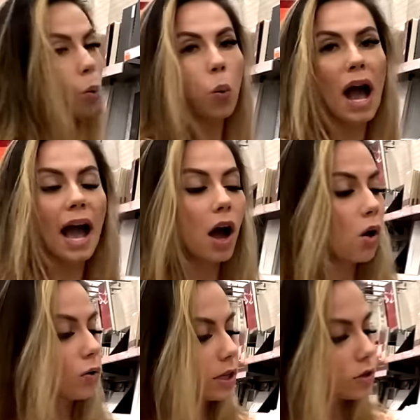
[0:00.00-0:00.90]

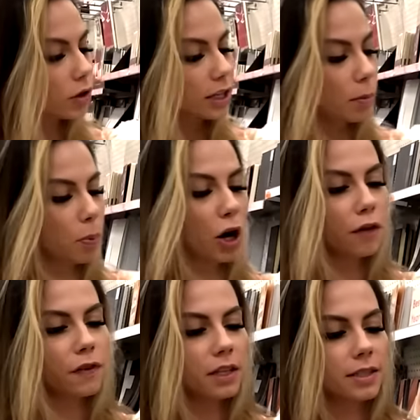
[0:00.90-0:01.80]
Wow, these are like the
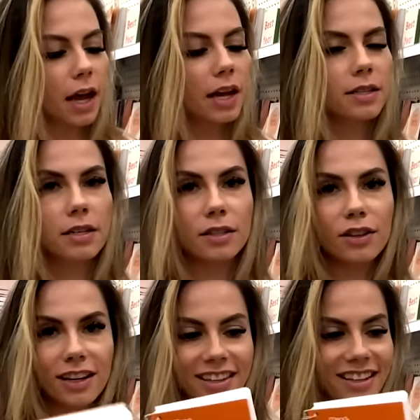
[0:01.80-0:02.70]
perfect sizes.
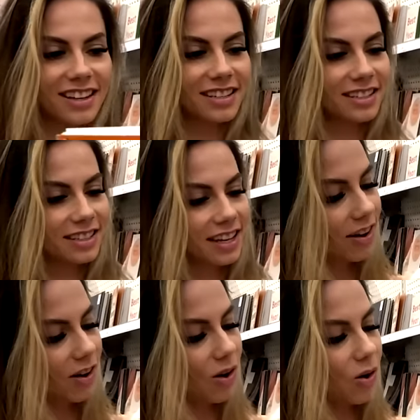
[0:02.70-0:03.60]
Look at this.
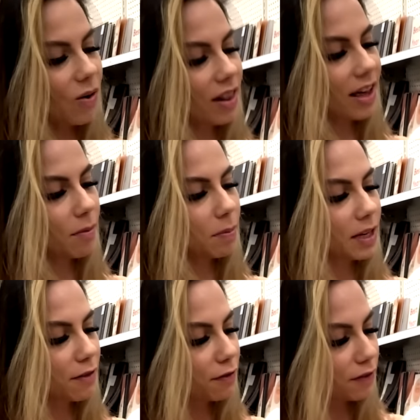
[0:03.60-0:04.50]
Oh, Llamabean
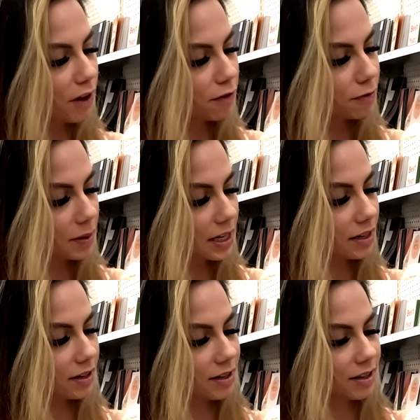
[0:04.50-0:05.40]
and Fluffbean.
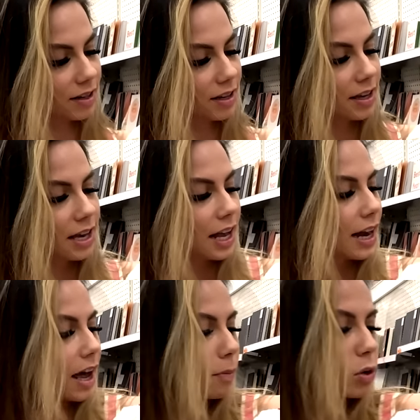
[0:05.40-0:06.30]

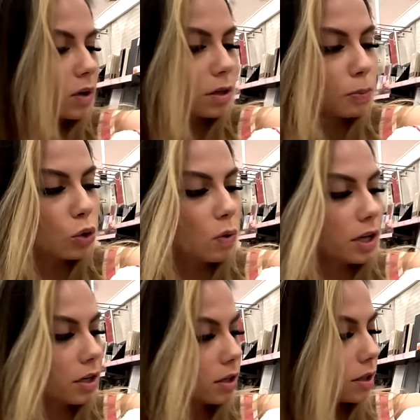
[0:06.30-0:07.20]
Llama, you want the blue
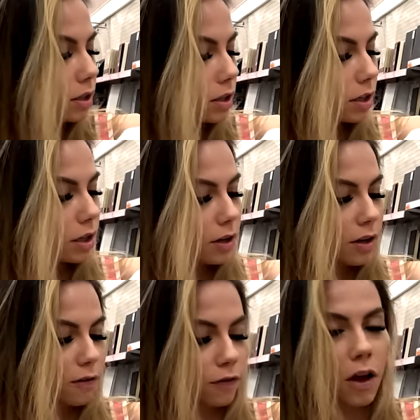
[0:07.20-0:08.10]
one?
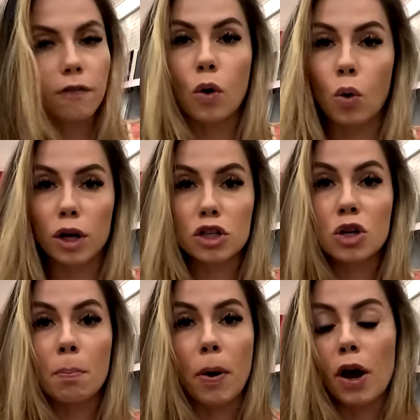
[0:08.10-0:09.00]
Fluff, orange?
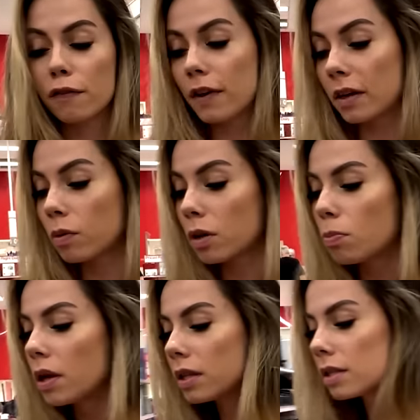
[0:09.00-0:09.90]
Perfect. We're gonna
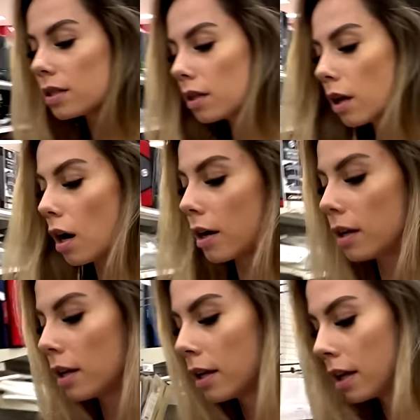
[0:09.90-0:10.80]
put these in the cart.
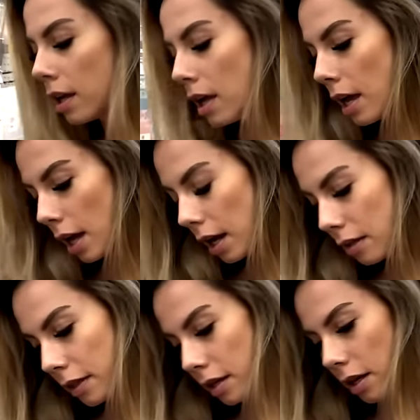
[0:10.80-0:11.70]
And I
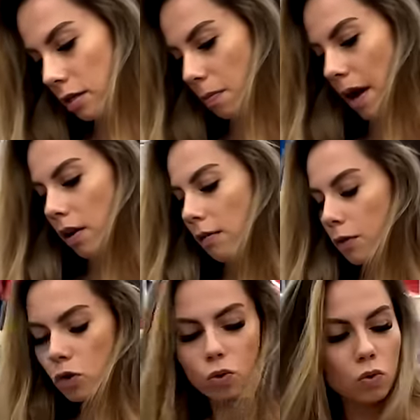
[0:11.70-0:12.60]
think that's about it for
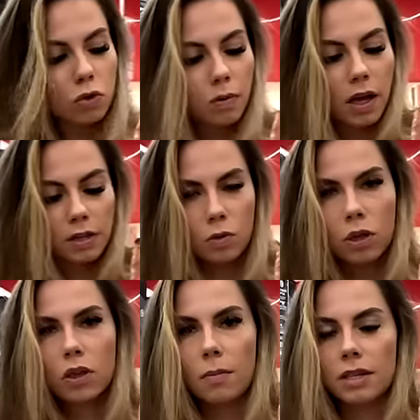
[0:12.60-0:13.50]
school supplies. What do
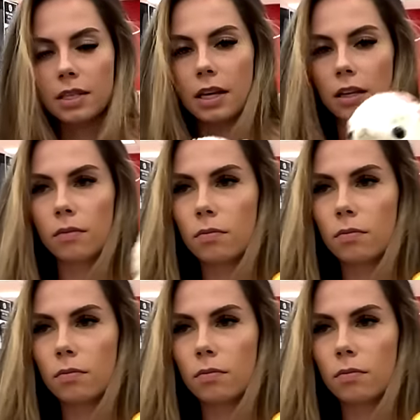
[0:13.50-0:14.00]
you llamas think?